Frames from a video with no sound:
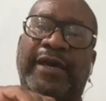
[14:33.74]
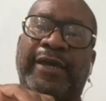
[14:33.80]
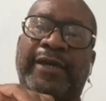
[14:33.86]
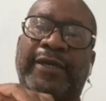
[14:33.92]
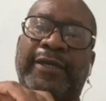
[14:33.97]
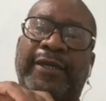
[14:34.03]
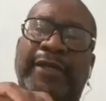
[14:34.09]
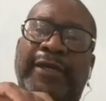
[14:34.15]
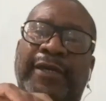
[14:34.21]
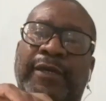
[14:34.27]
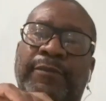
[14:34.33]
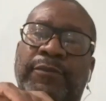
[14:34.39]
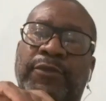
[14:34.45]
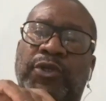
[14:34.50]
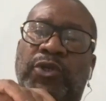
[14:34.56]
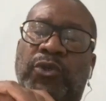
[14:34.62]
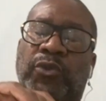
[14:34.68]
I
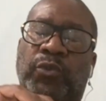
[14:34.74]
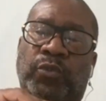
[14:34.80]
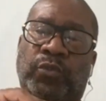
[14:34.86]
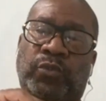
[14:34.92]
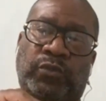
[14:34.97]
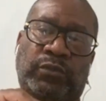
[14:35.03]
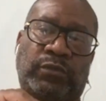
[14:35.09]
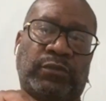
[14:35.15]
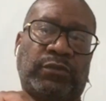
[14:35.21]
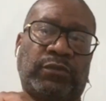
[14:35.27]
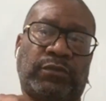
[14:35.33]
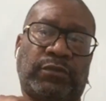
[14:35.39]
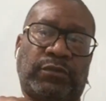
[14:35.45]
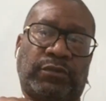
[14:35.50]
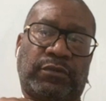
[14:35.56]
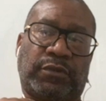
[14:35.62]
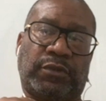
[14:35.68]
am you.
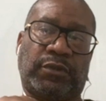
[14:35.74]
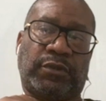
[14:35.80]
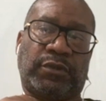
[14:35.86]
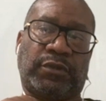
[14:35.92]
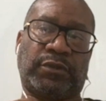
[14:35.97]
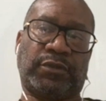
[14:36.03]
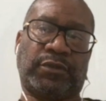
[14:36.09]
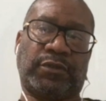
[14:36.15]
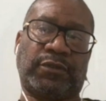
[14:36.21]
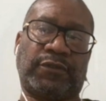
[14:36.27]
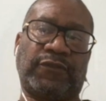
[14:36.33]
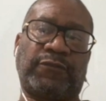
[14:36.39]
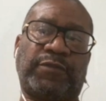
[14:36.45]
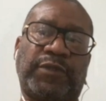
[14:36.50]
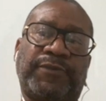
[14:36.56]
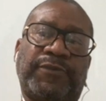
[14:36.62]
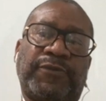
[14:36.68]

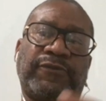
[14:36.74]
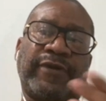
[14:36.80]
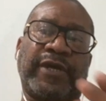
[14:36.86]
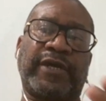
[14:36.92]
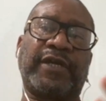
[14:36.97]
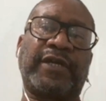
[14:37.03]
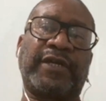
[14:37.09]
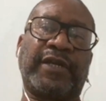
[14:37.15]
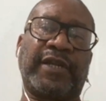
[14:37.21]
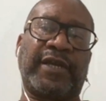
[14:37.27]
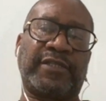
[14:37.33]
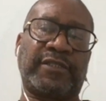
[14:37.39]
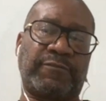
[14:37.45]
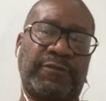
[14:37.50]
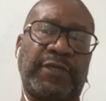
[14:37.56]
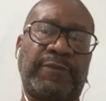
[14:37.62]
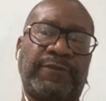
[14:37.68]
If people
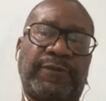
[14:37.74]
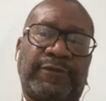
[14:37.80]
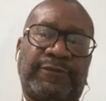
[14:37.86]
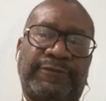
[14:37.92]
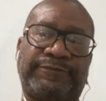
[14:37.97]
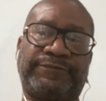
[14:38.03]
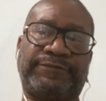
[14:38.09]
recognize people